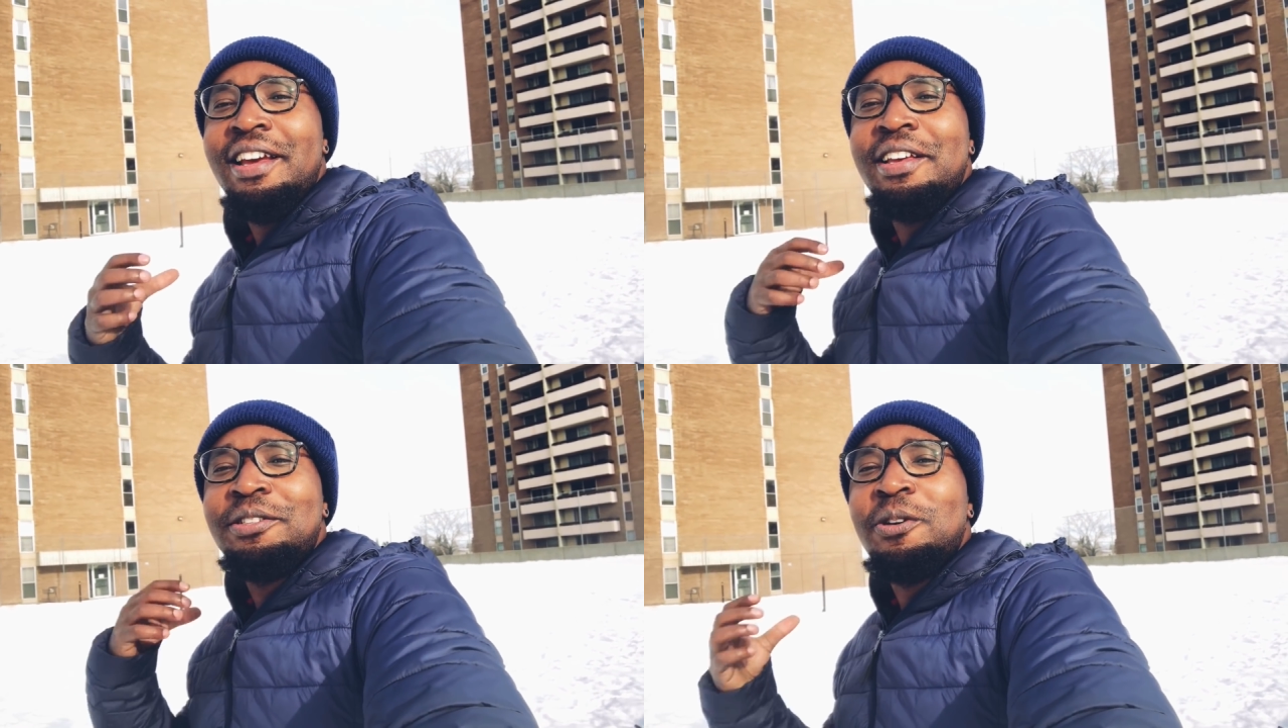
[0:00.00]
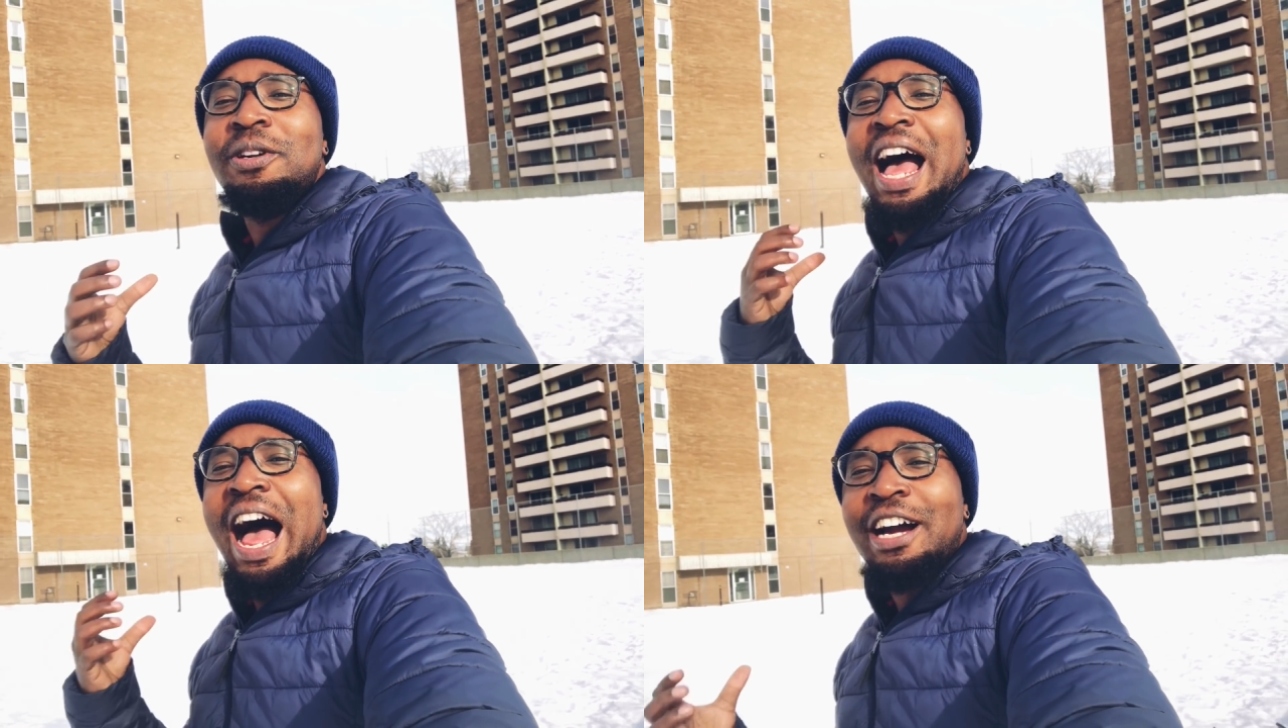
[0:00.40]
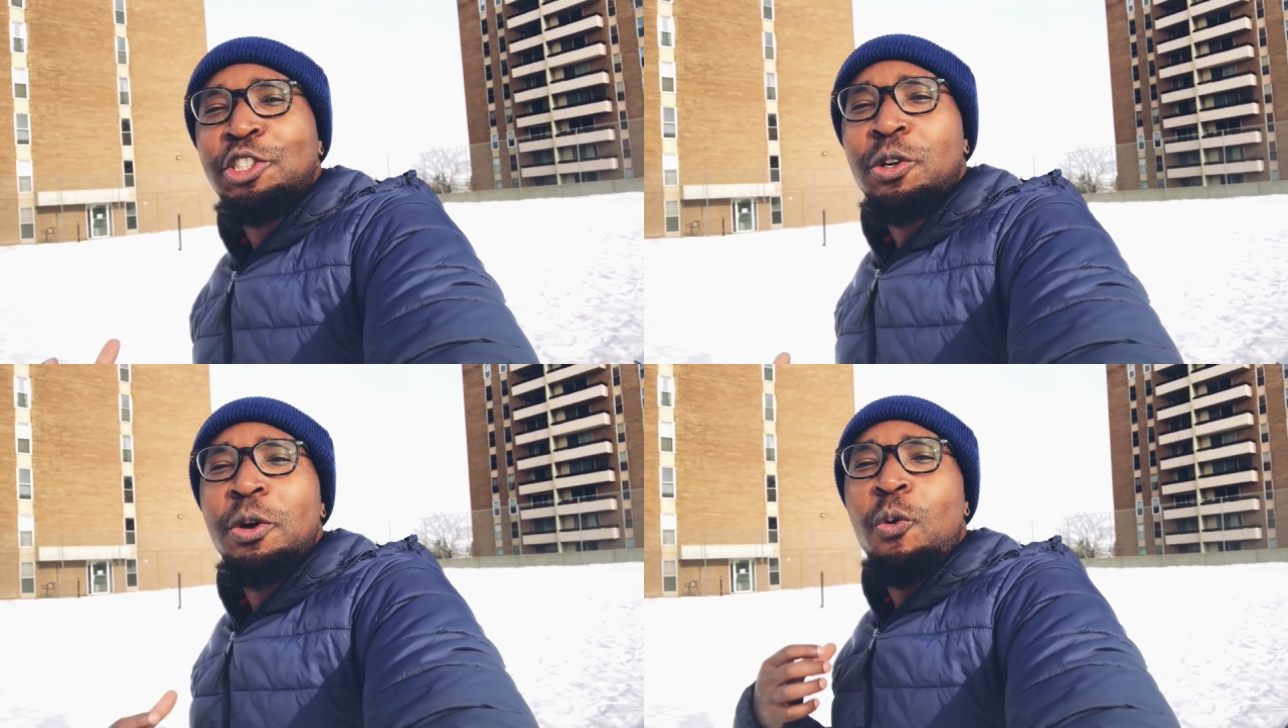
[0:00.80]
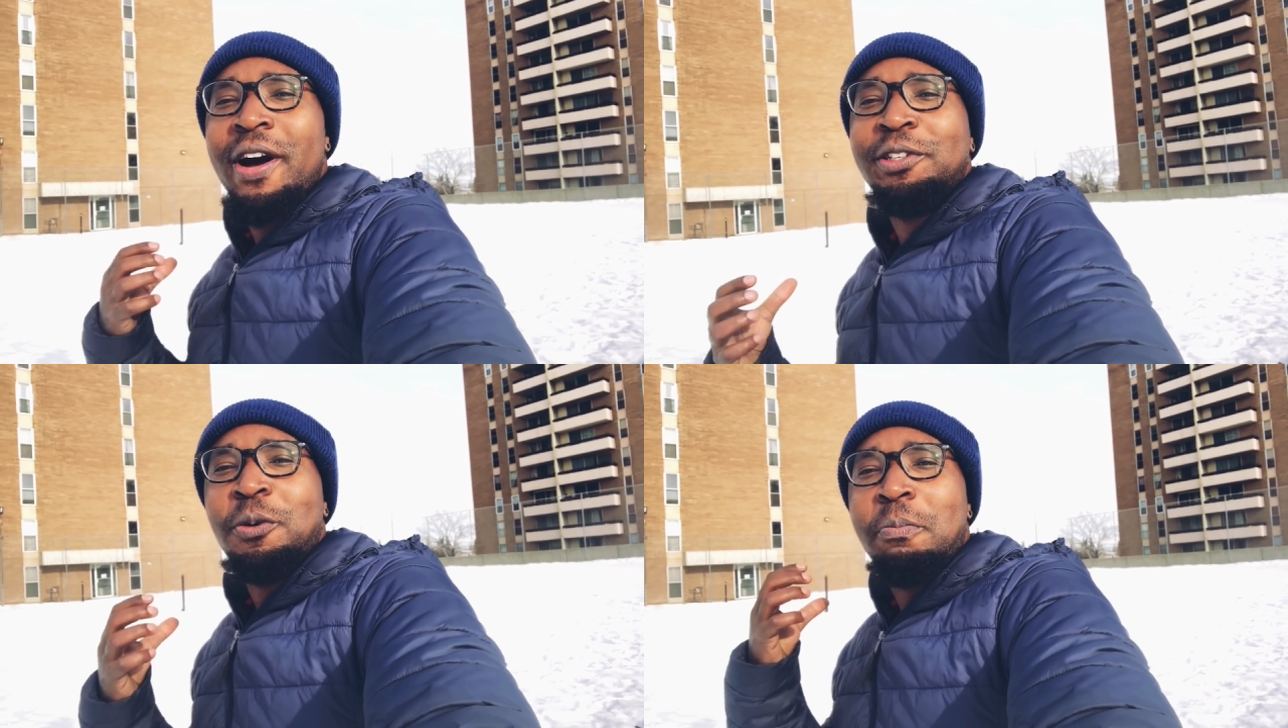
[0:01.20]
is not actually
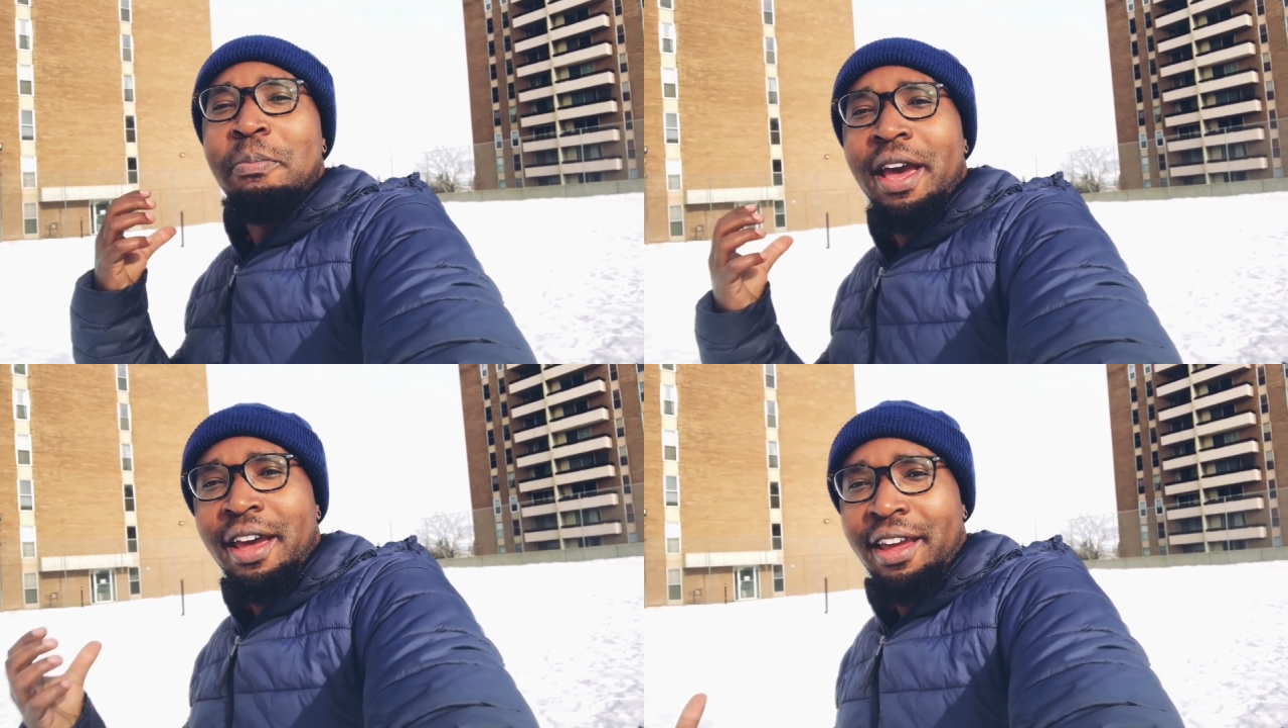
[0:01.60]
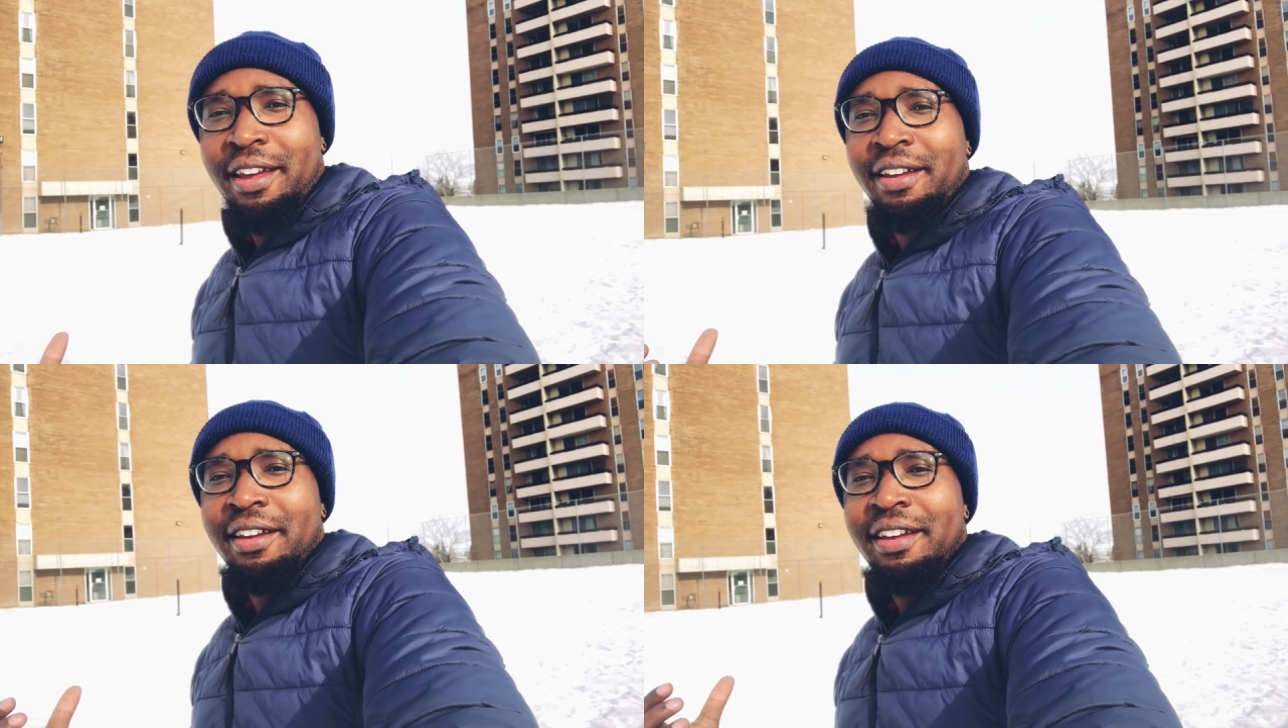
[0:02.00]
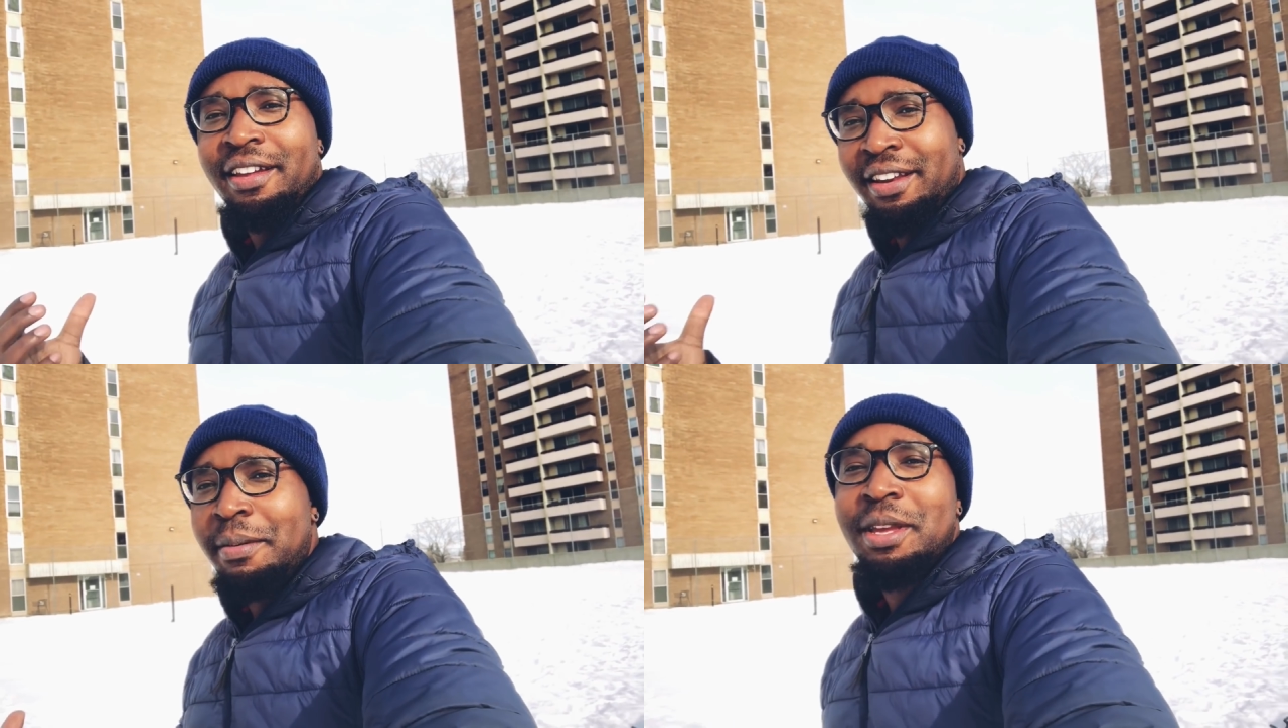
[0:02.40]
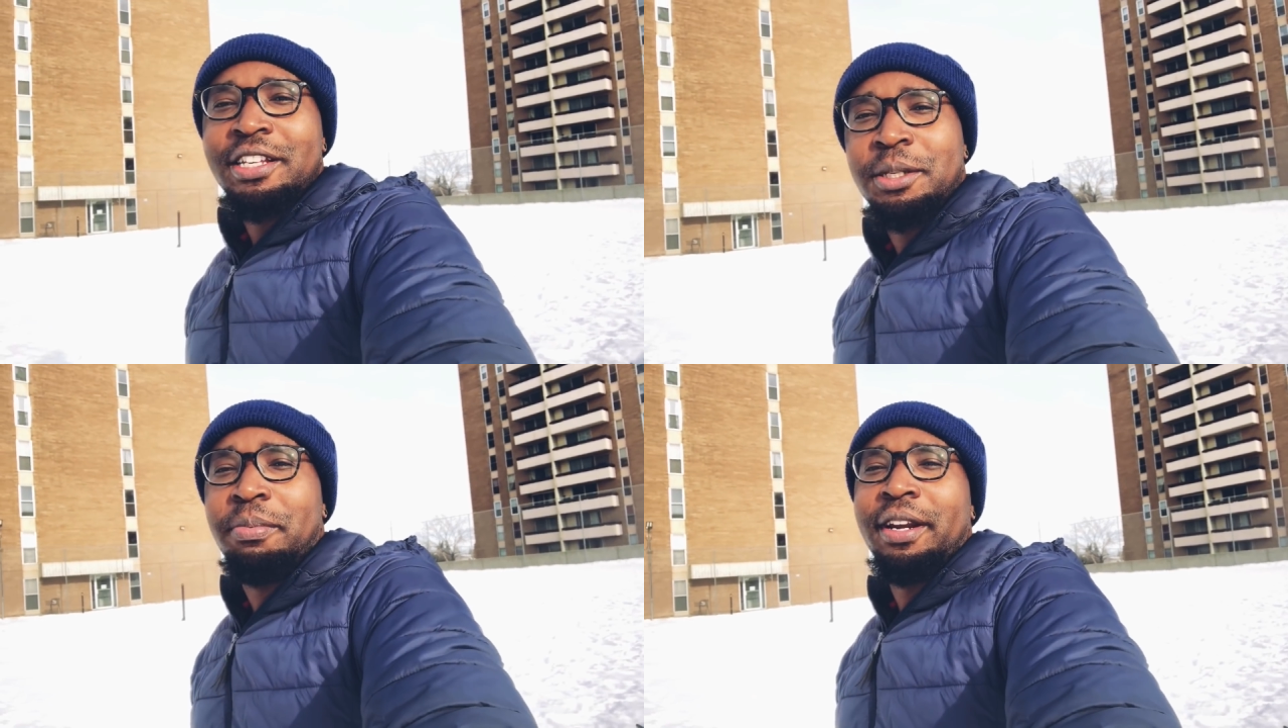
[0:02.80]
what you pay. Let me
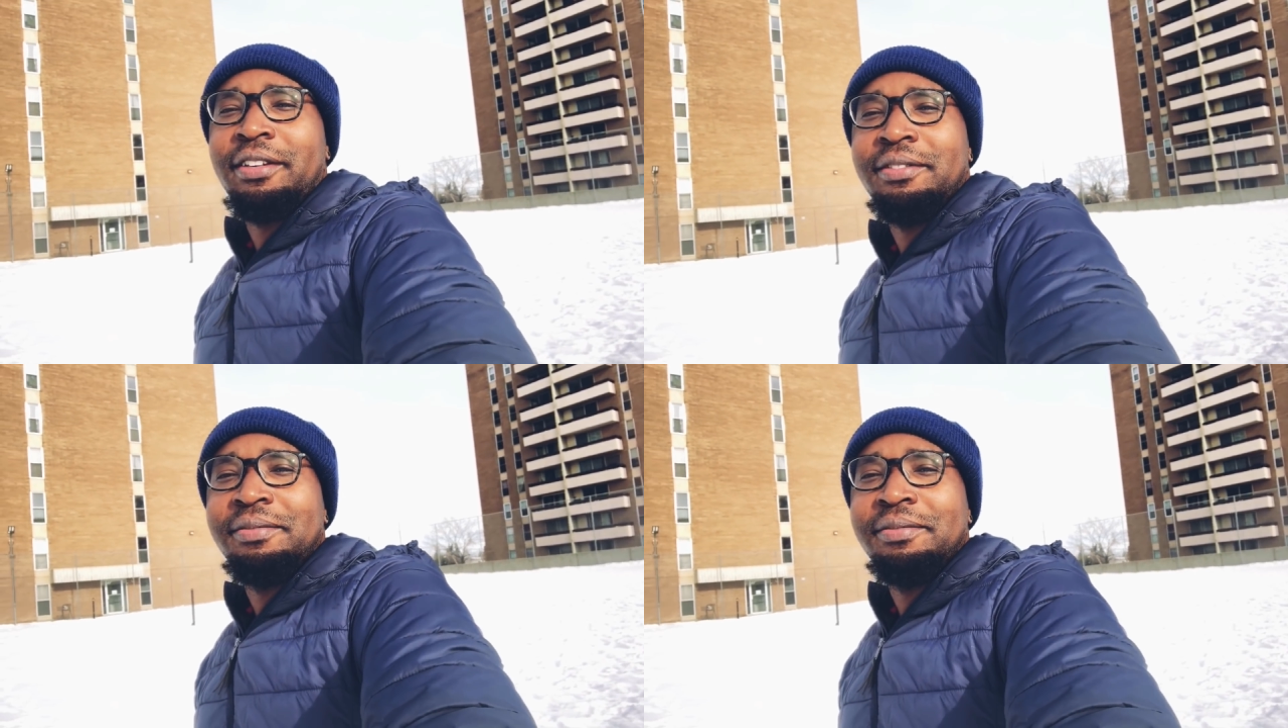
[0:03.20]
explain.